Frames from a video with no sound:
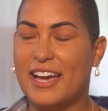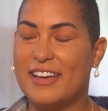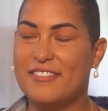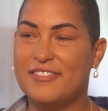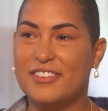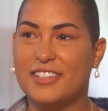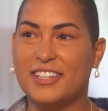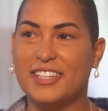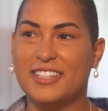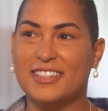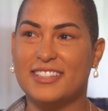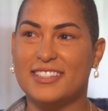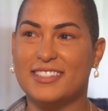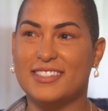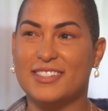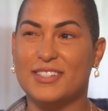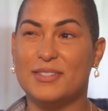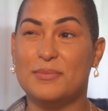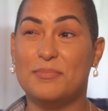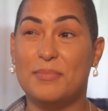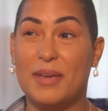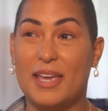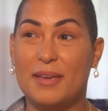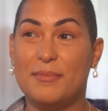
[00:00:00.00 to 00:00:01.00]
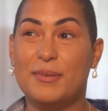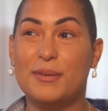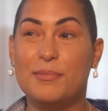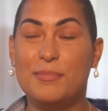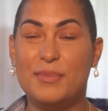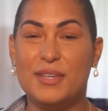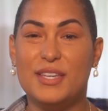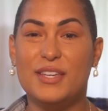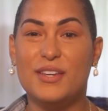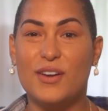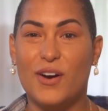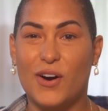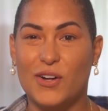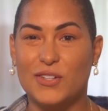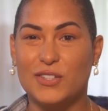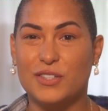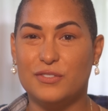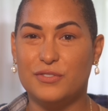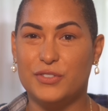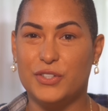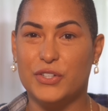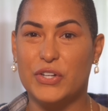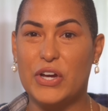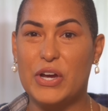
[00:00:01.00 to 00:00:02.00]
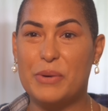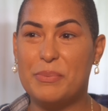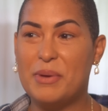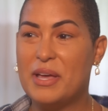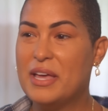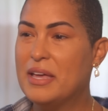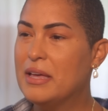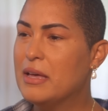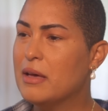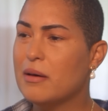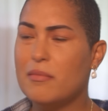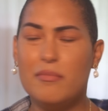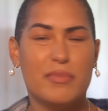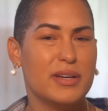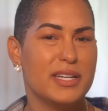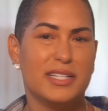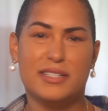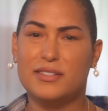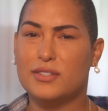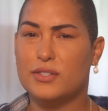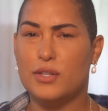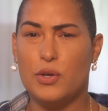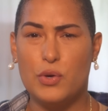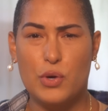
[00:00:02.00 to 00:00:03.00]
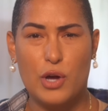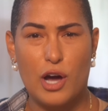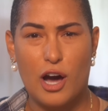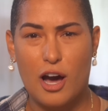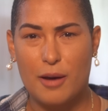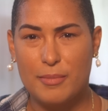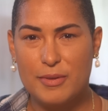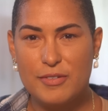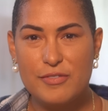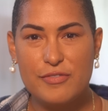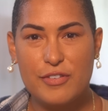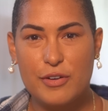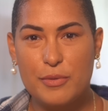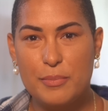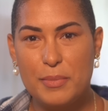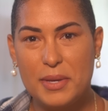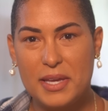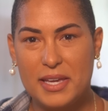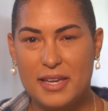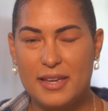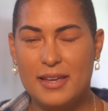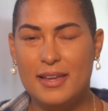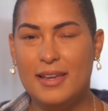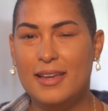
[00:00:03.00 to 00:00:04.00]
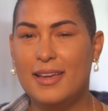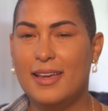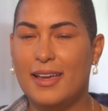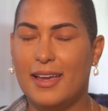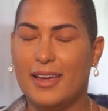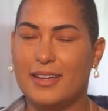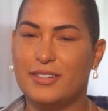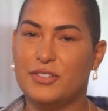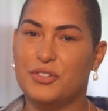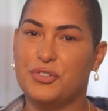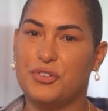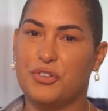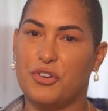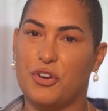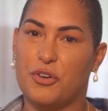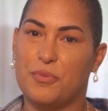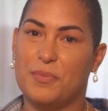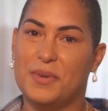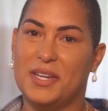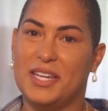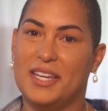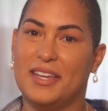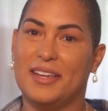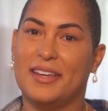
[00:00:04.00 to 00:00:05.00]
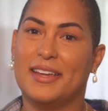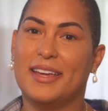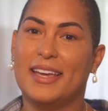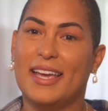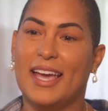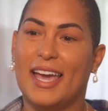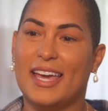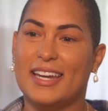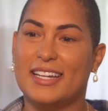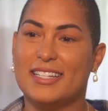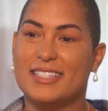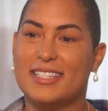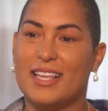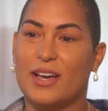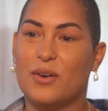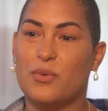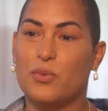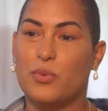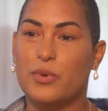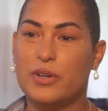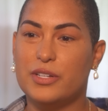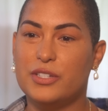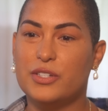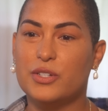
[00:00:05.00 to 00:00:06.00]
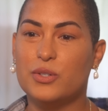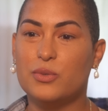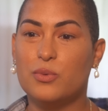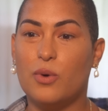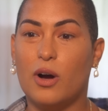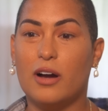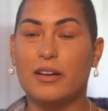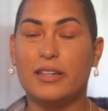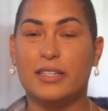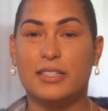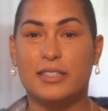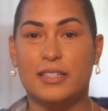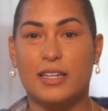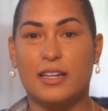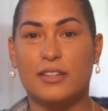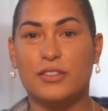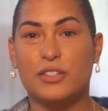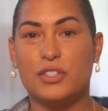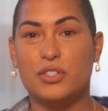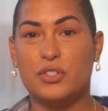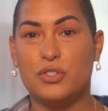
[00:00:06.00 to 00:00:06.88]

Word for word: I feel like this could maybe be all of Europe, but it's so common for me in Germany. And it's that when you're walking down the